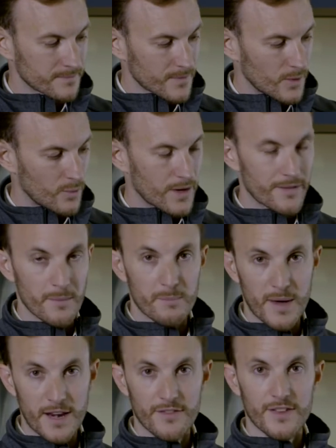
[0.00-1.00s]
one of the
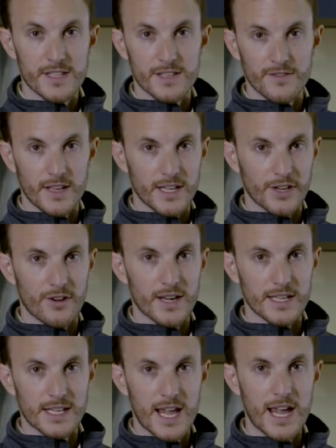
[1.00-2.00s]
benefits of
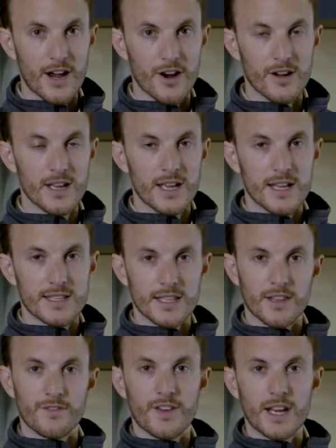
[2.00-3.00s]
integrated care is that
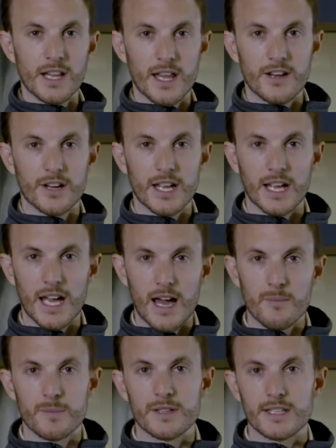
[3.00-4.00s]
the ventilator can
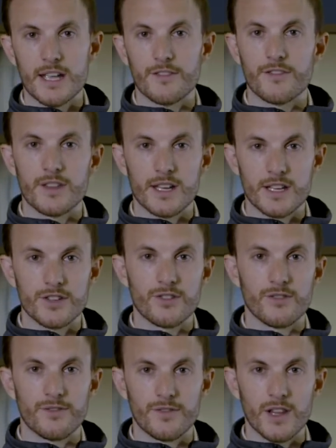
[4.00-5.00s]
compensate for the
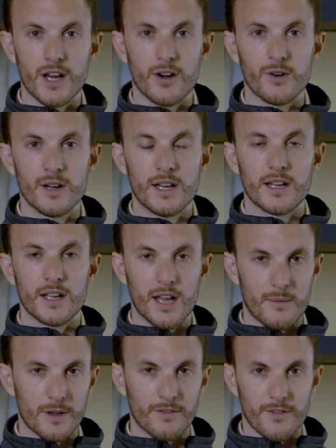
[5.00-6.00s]
additional flow
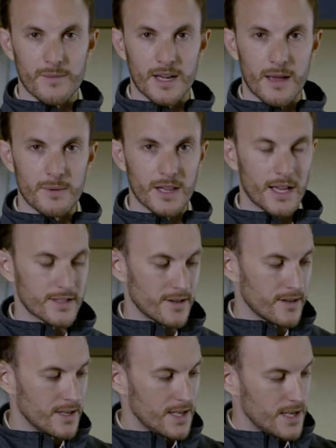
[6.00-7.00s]
coming from the nebulizer.
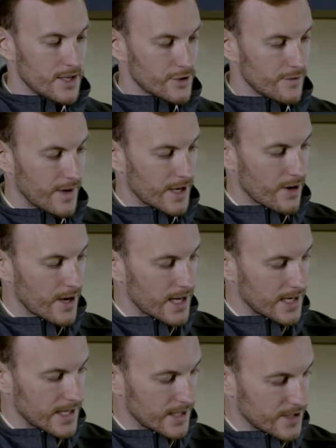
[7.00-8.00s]
So if I go ahead and hit